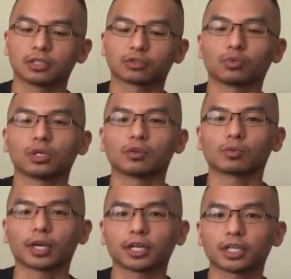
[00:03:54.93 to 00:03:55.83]
there's one
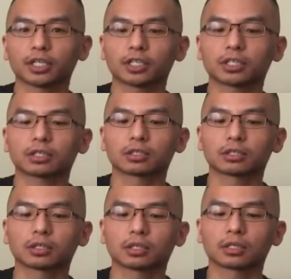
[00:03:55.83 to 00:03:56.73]
right here,
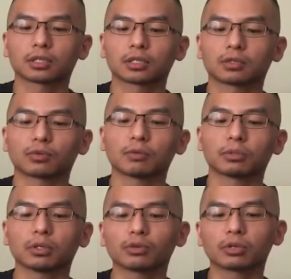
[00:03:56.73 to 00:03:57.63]
right
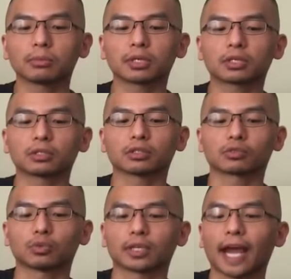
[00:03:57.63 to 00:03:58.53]
below the emitter, and
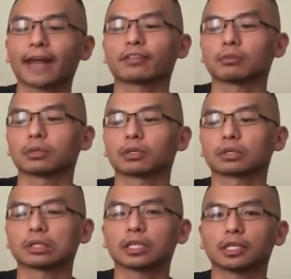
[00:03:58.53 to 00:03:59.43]
there's one at the emitter.
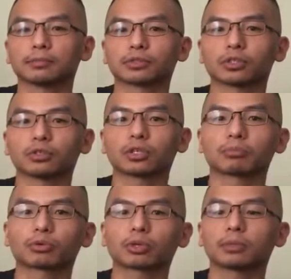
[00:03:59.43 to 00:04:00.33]
So you
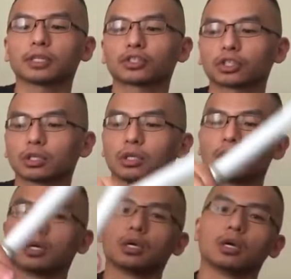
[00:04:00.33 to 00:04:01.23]
pretty much
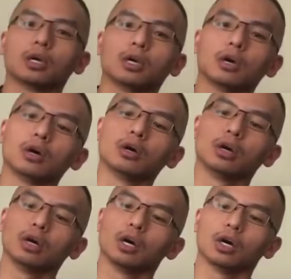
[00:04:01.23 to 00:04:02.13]

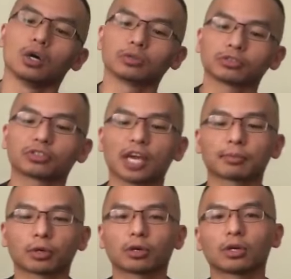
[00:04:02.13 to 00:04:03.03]
hold the
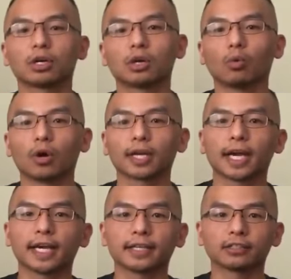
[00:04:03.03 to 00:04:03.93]
saber
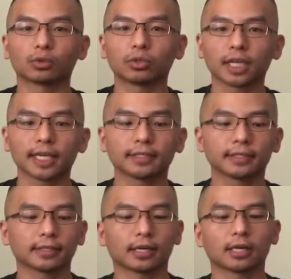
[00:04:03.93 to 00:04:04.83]
one-handed,
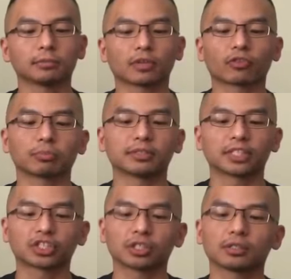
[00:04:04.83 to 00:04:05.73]
dual-handed, different
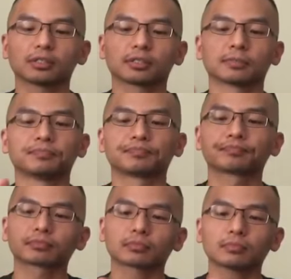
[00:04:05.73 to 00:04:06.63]
positions
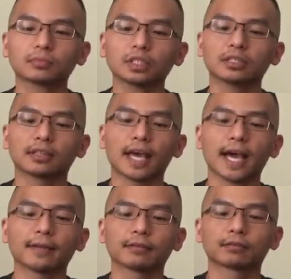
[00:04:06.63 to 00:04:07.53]

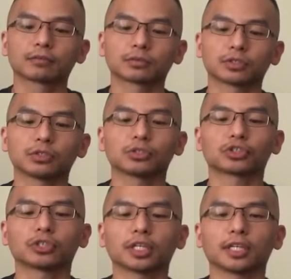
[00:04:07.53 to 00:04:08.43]
that suits
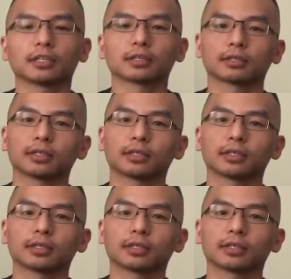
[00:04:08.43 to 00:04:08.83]
your need.